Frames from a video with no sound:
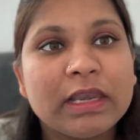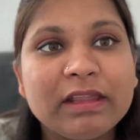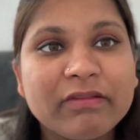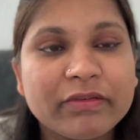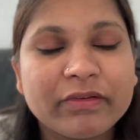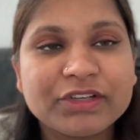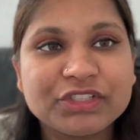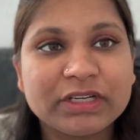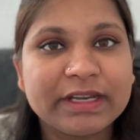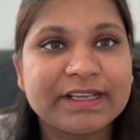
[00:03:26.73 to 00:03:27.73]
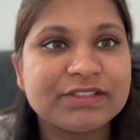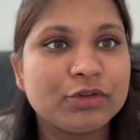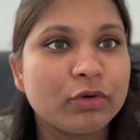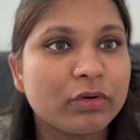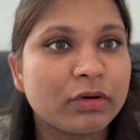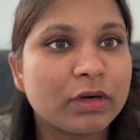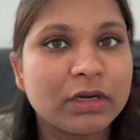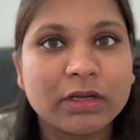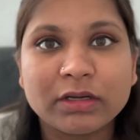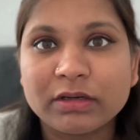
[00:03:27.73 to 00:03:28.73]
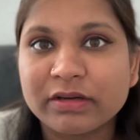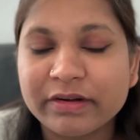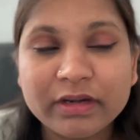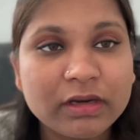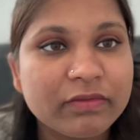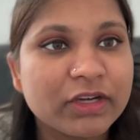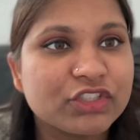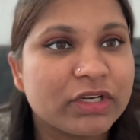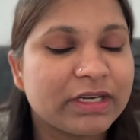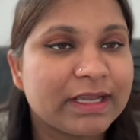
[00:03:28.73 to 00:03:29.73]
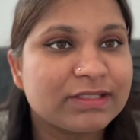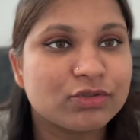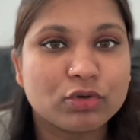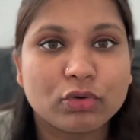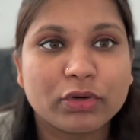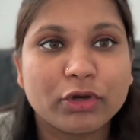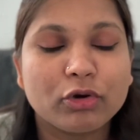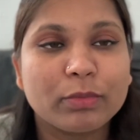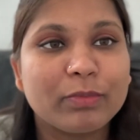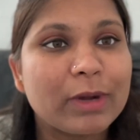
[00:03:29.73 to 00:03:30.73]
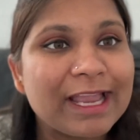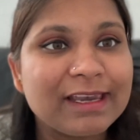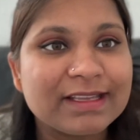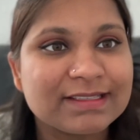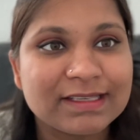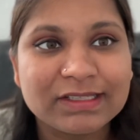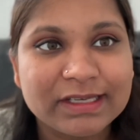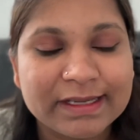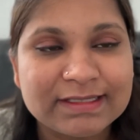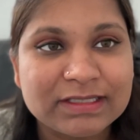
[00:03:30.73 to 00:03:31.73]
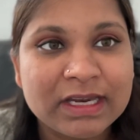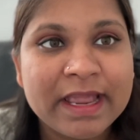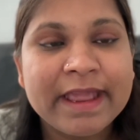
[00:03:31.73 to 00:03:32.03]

liver function test, your renal function test, or your bile acid test